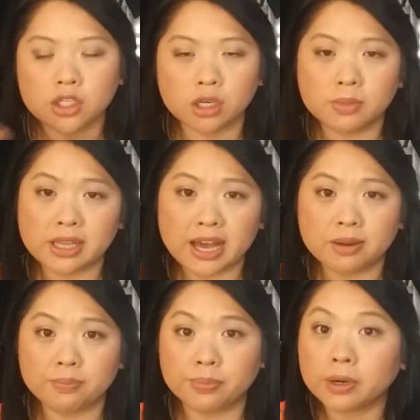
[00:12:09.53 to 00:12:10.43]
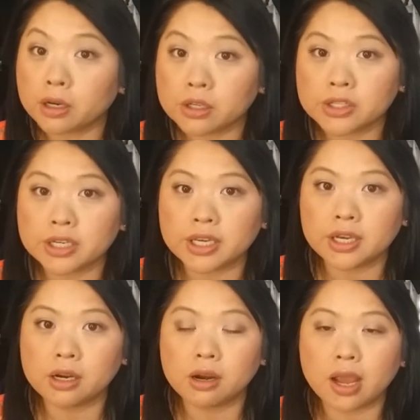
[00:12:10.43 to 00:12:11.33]
tourmaline pearls in
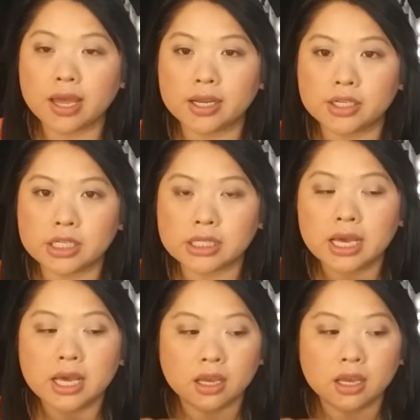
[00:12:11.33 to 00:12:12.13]
here, and I just,